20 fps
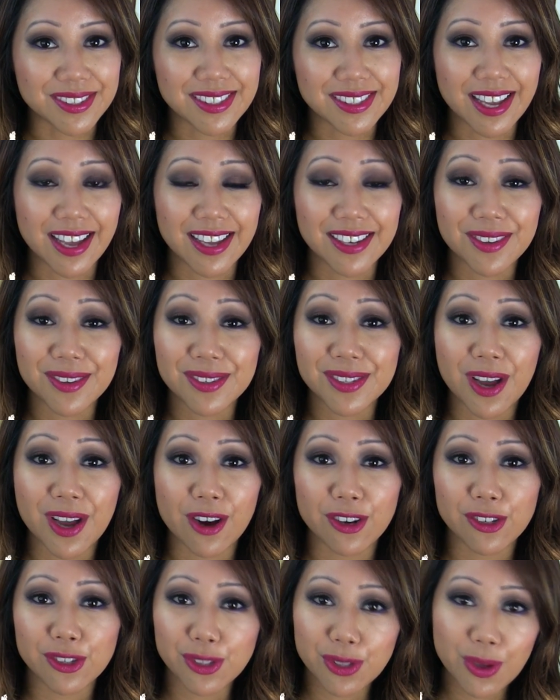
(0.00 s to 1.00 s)
Sandals
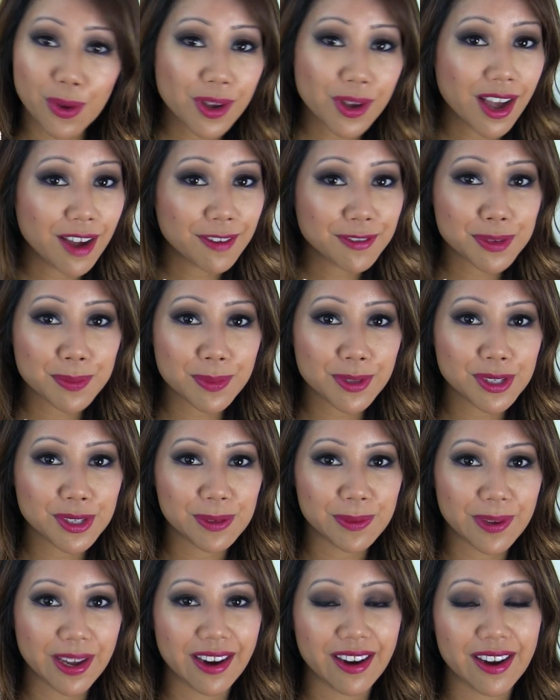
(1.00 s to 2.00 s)
are so comfortable
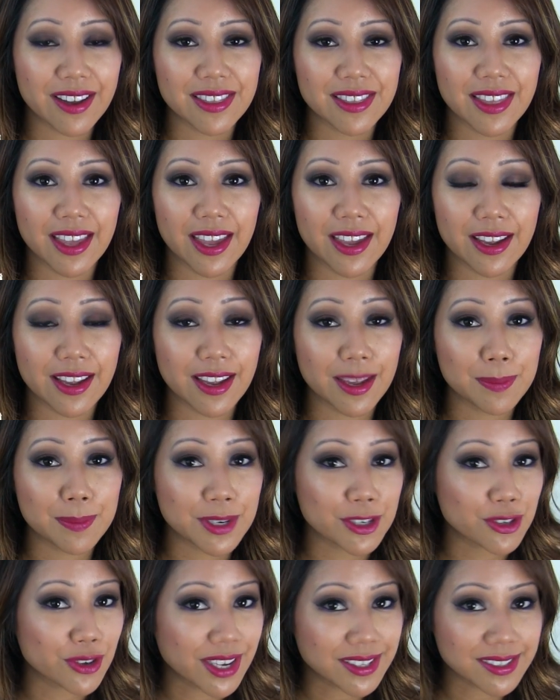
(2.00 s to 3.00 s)
to wear, they can be
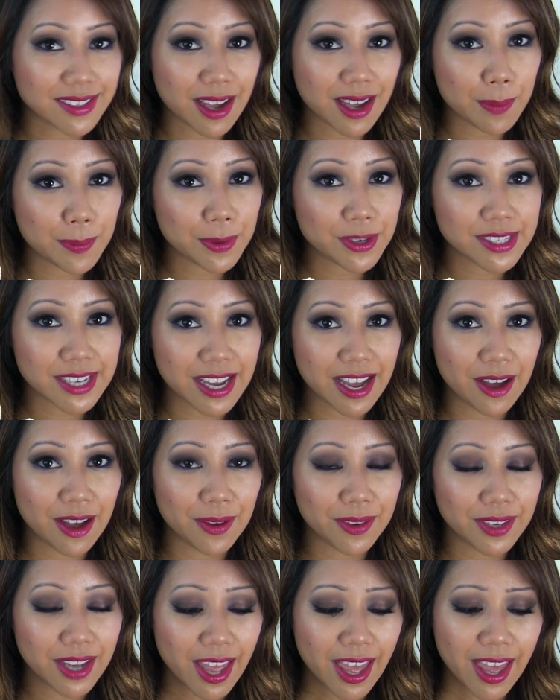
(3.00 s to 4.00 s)
dressed up or
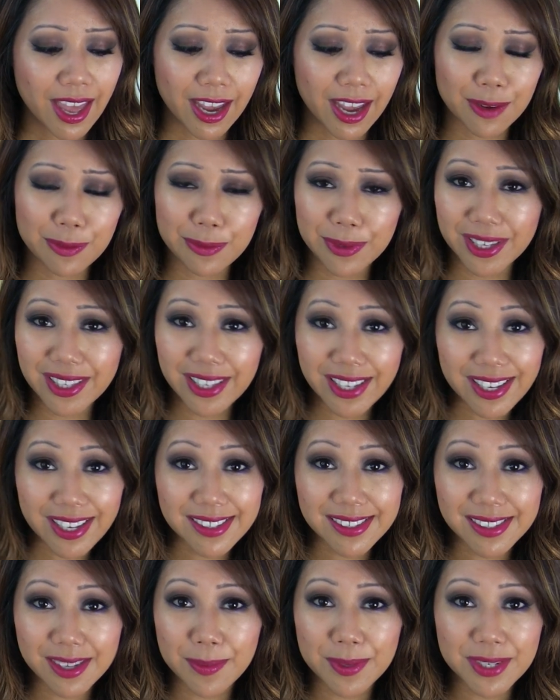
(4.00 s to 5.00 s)
down, and really
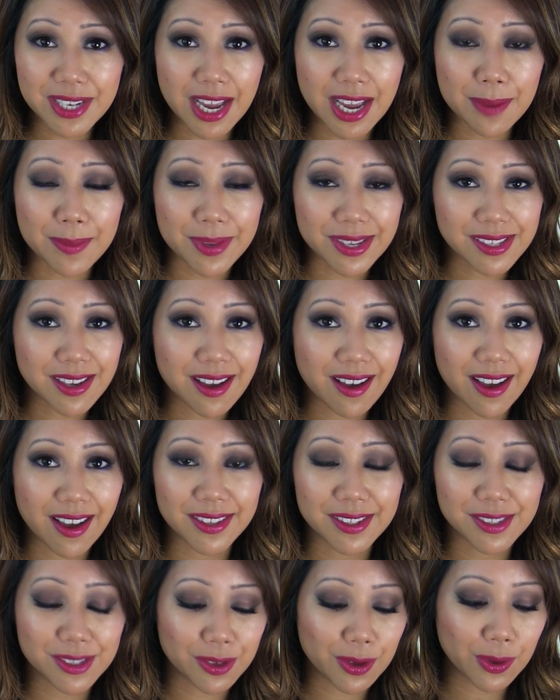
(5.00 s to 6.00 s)
it's summertime, it's
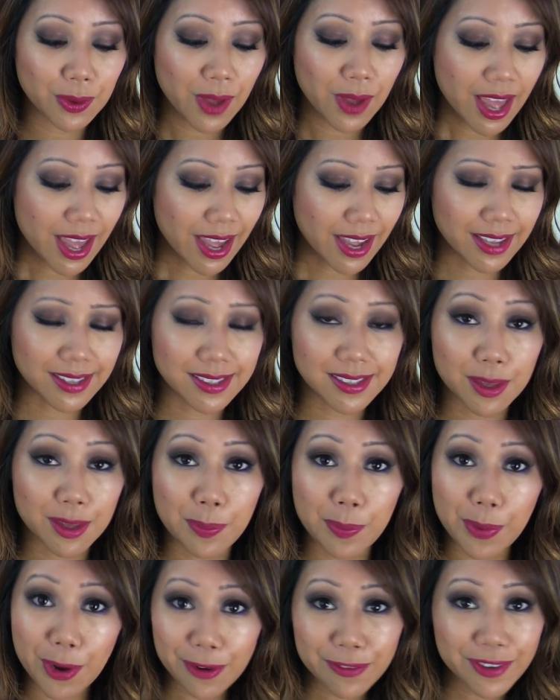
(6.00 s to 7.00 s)
hot, so it's the
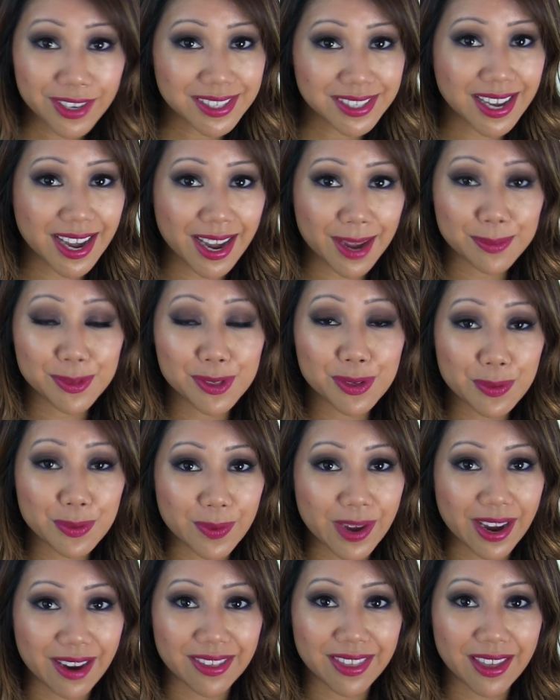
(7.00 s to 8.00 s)
perfect time to
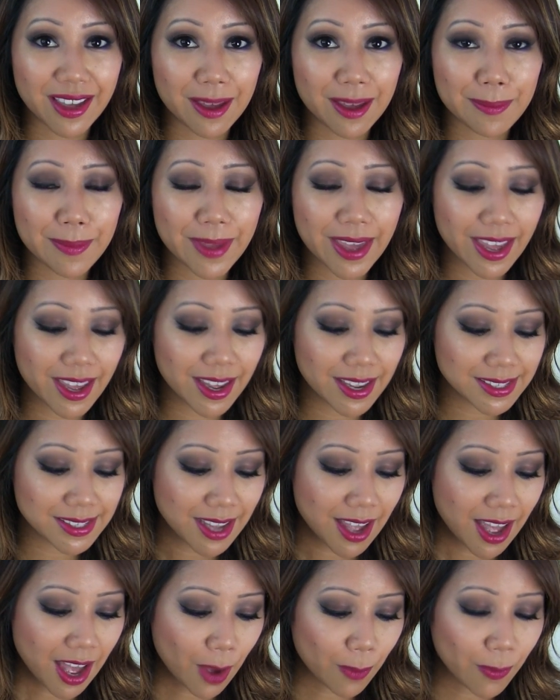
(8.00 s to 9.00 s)
wear them. And
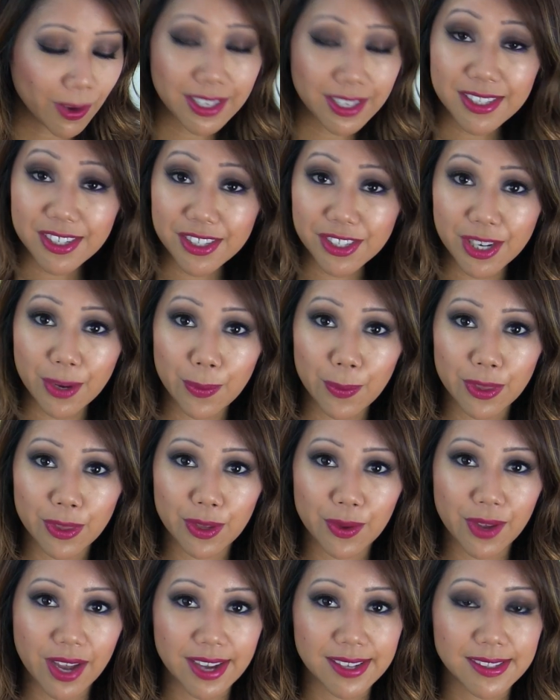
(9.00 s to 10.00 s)
I wanted to share with
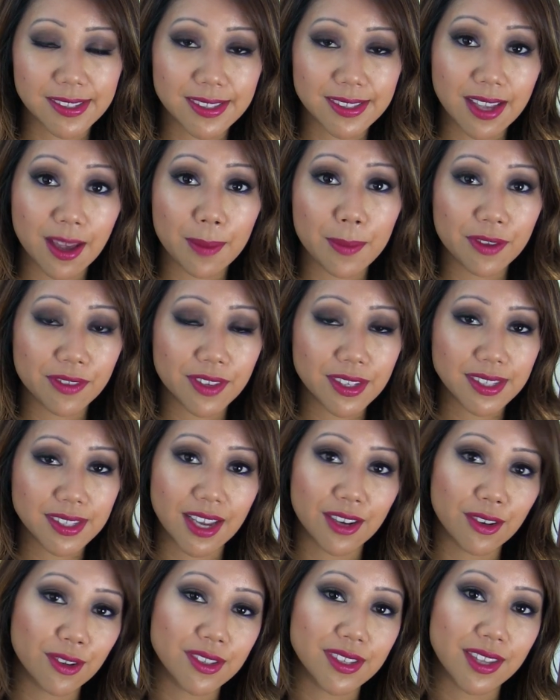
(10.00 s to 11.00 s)
you guys some of the
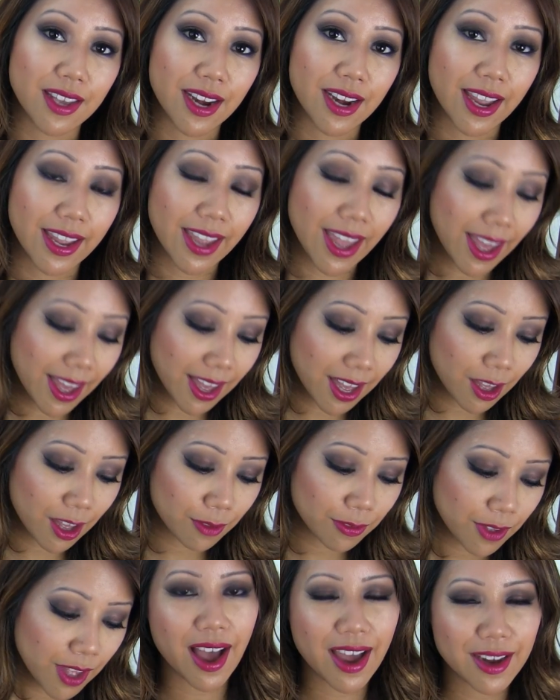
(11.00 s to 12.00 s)
sandals that I
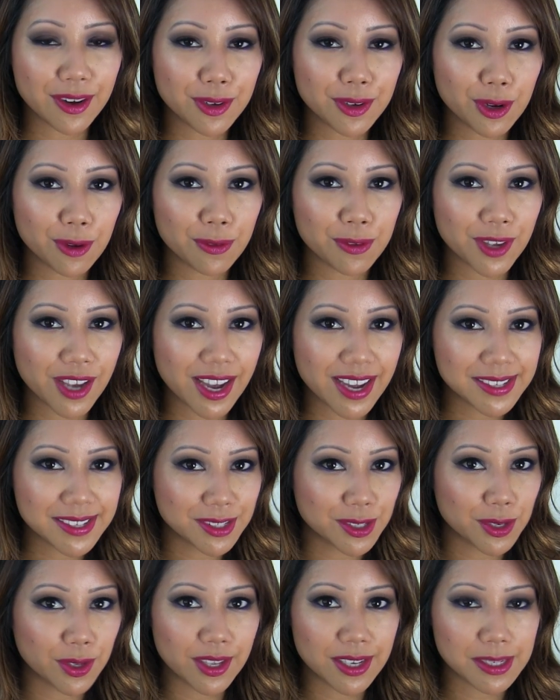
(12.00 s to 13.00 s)
have. I don't know if you guys
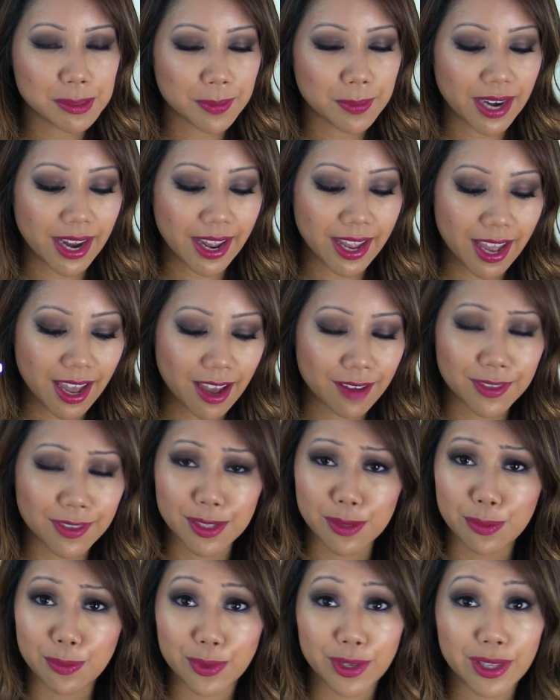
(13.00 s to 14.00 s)
do this, but I have
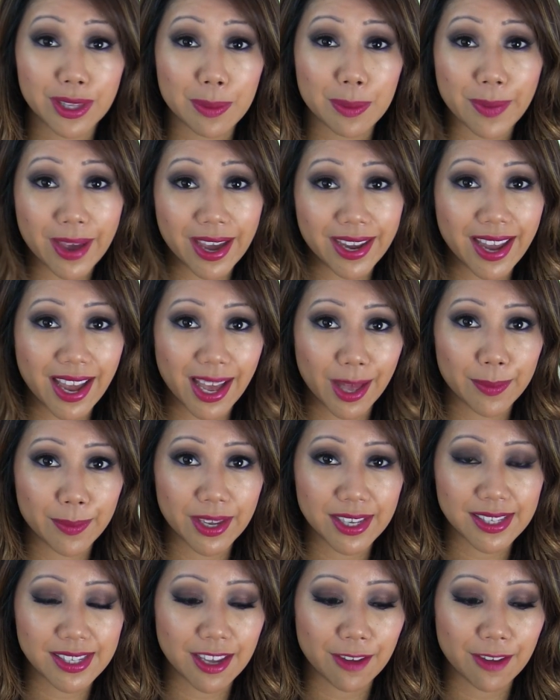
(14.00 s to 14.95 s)
this really bad habit.